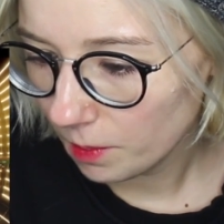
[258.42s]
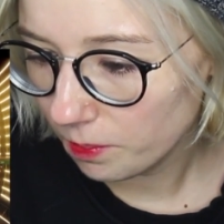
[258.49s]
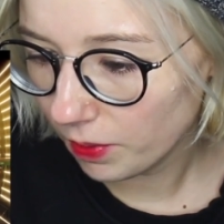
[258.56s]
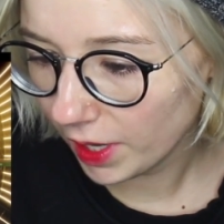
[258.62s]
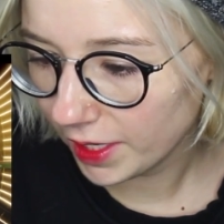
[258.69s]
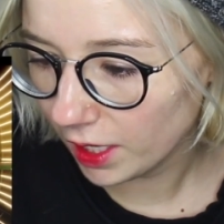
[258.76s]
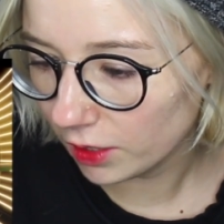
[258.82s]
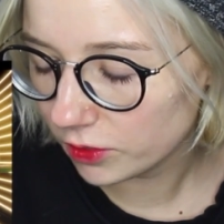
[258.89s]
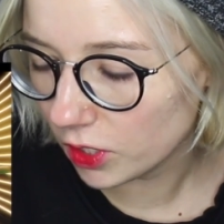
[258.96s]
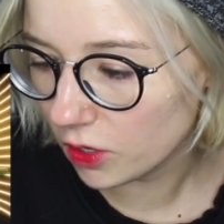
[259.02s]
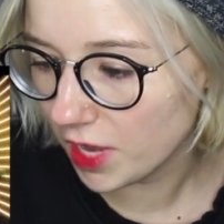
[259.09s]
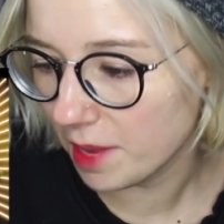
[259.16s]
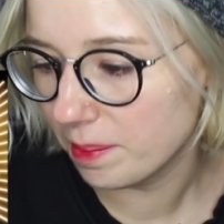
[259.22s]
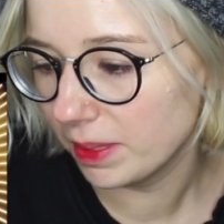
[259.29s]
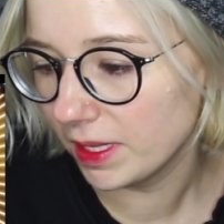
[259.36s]
Bright colors.
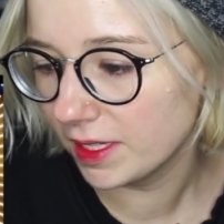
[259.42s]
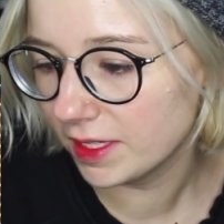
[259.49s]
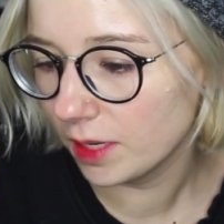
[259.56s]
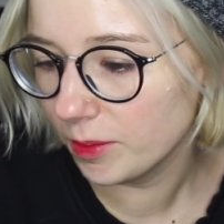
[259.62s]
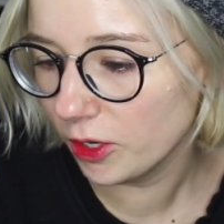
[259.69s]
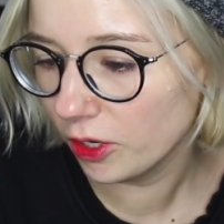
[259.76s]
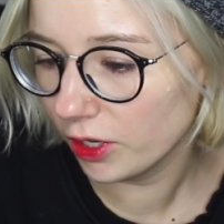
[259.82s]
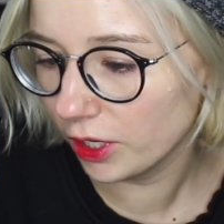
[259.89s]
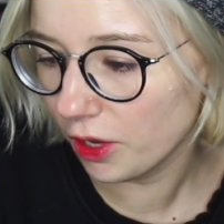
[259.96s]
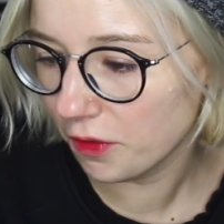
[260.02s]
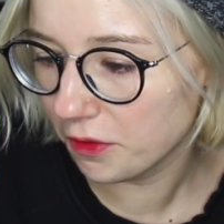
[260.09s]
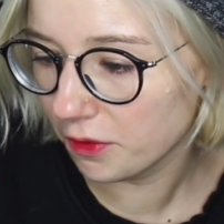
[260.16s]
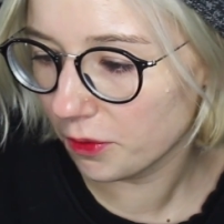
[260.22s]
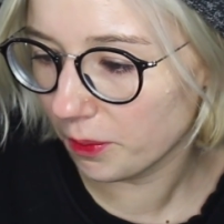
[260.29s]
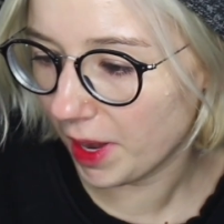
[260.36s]
Okay, please tell me you're going to
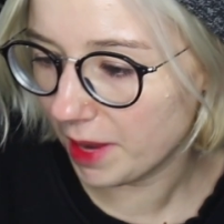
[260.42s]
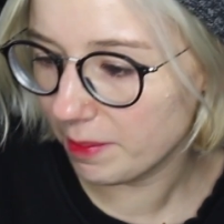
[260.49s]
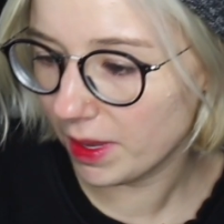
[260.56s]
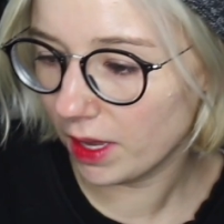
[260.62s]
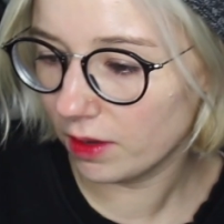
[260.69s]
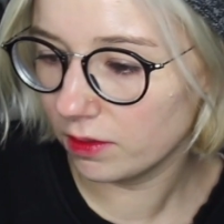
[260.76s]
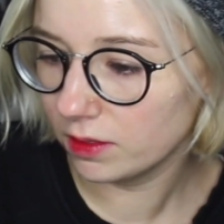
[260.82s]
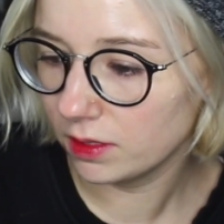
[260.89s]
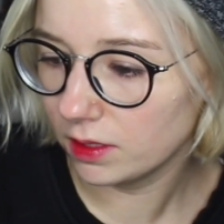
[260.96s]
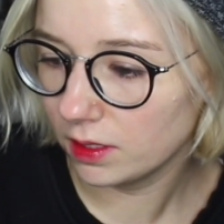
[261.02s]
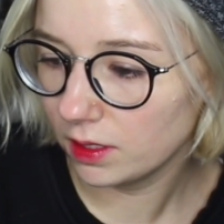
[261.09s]
go through the rainbow.